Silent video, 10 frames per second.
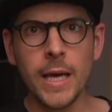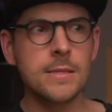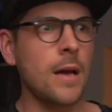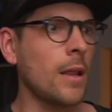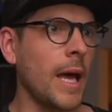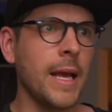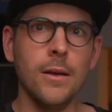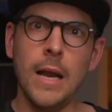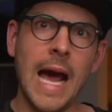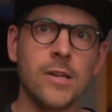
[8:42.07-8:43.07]
It's not like
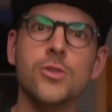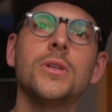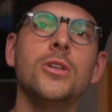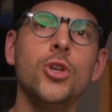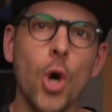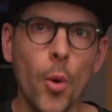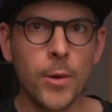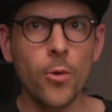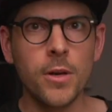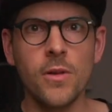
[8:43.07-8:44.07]
actually
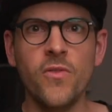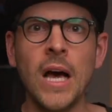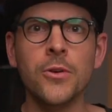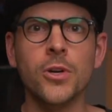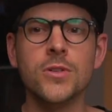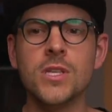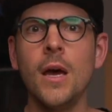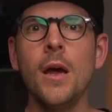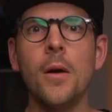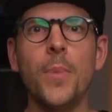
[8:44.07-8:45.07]
knowing one of the founders,
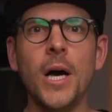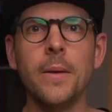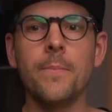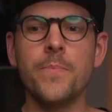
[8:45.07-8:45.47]
but